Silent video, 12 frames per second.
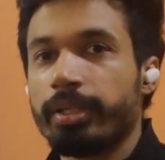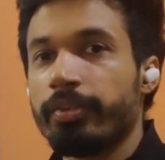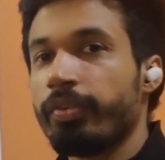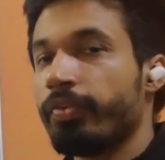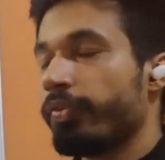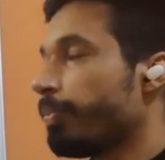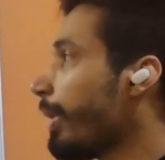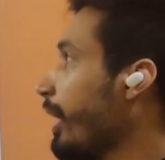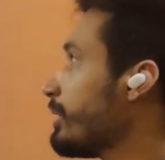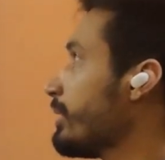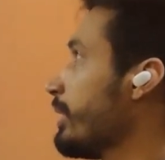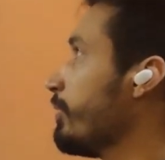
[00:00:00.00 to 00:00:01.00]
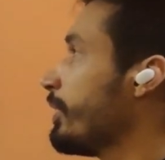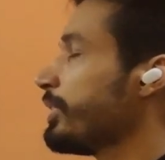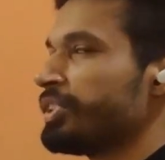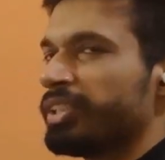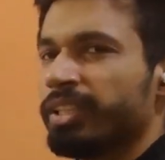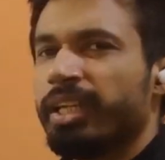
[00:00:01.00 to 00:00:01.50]
If you pass any
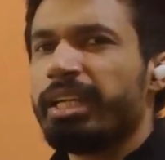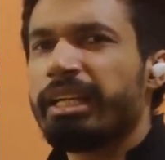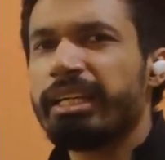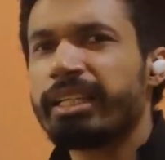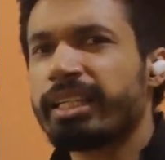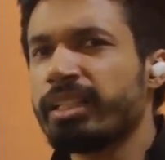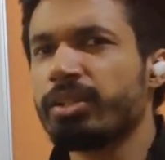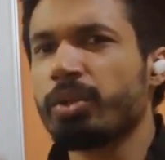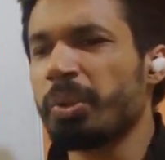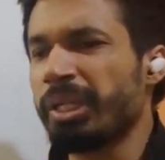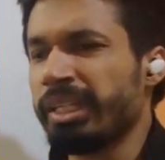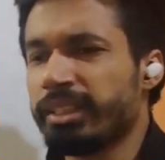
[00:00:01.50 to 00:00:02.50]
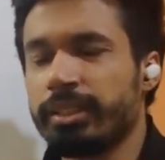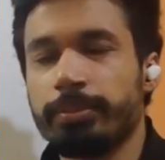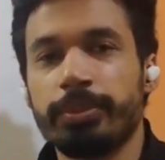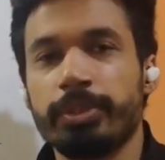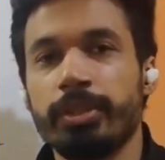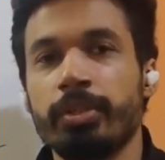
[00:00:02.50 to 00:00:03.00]
version, it can throw any
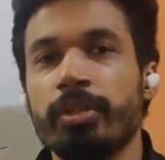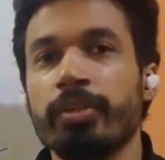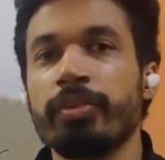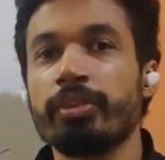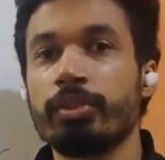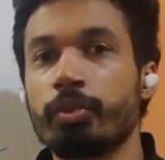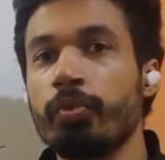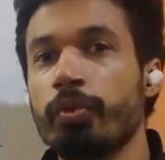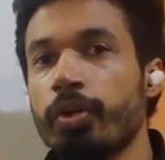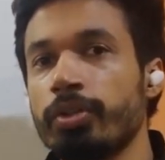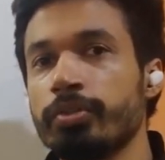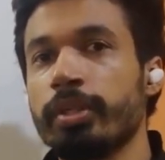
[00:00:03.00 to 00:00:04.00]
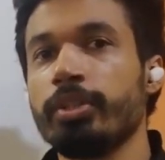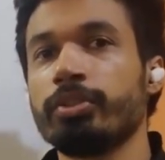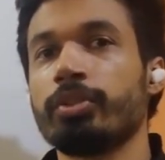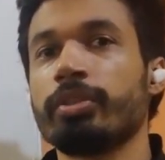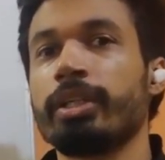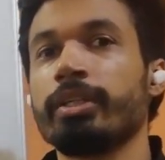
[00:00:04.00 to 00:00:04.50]
exception or giving a true false value
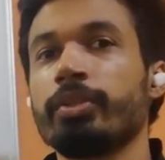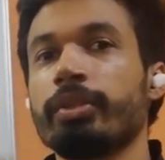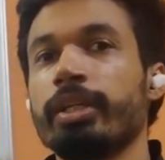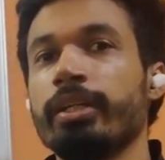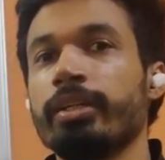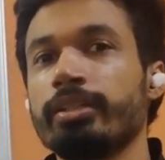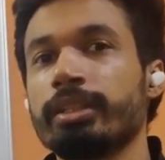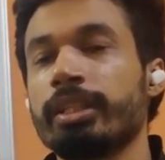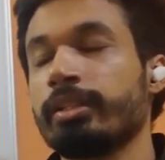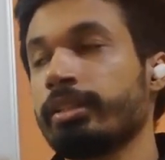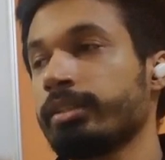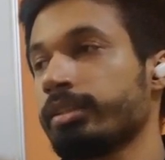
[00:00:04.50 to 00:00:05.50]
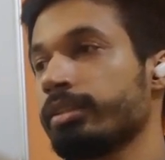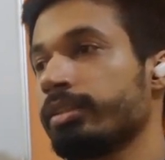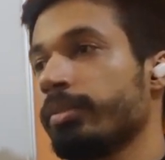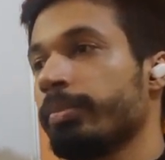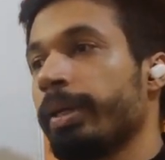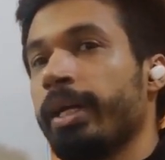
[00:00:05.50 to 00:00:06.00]
so that you can understand this is
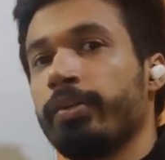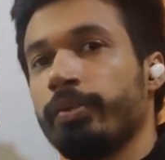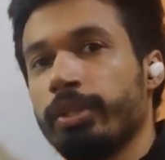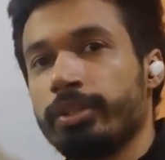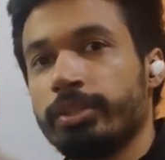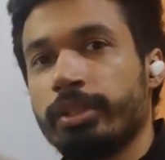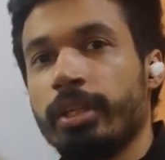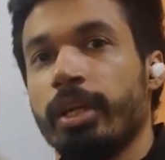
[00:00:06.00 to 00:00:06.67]
the bad version.